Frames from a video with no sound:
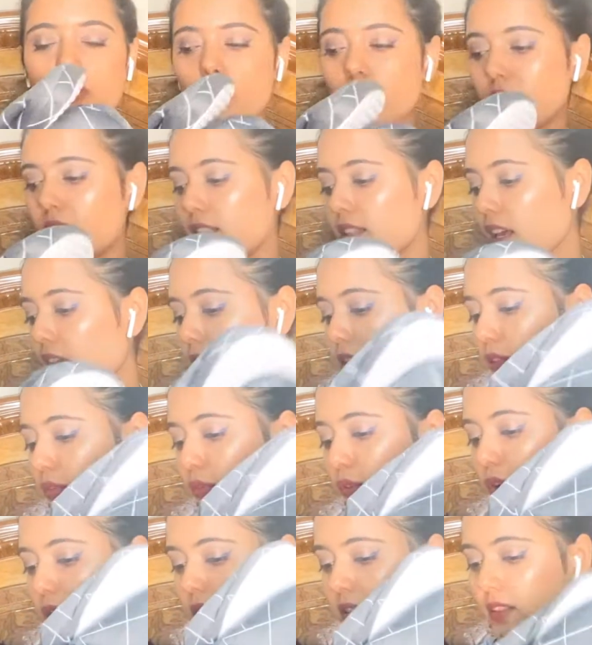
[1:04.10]
these are the
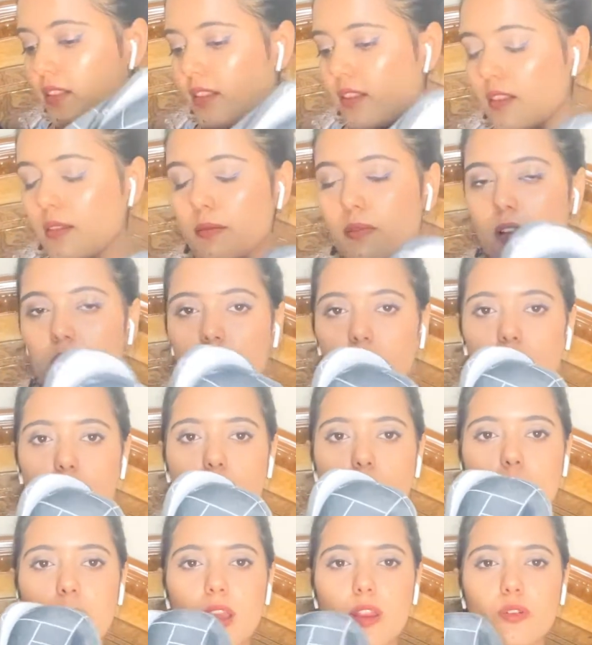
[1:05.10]
first
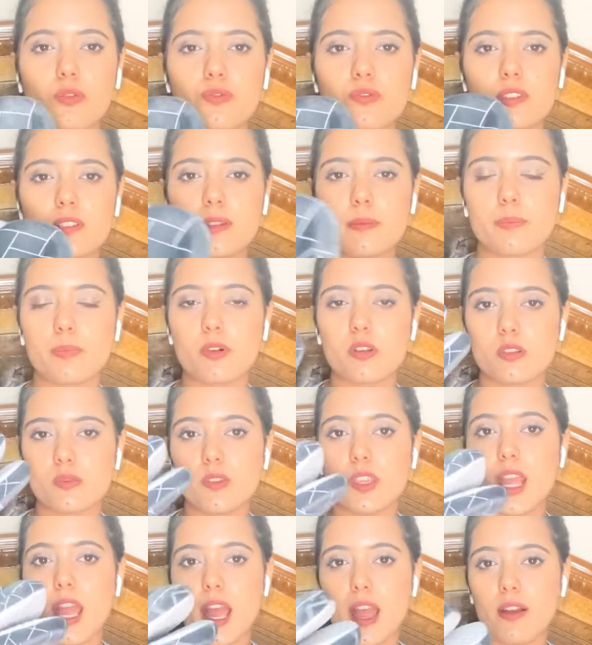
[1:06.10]
pair of slippers
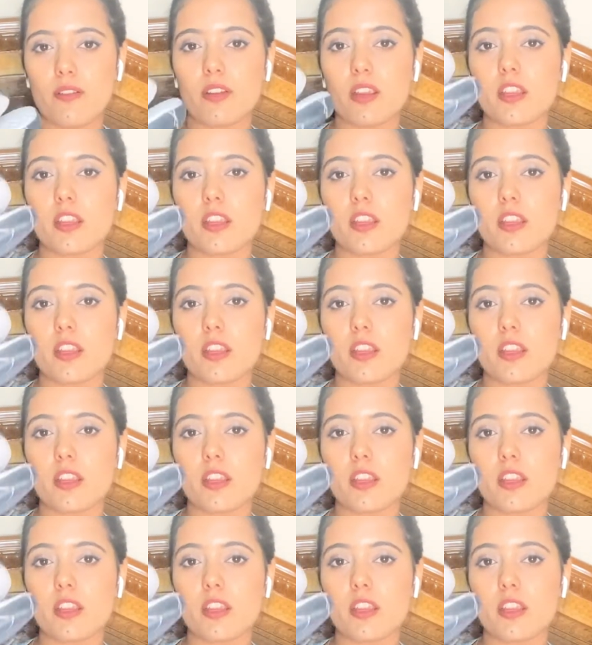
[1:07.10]
we have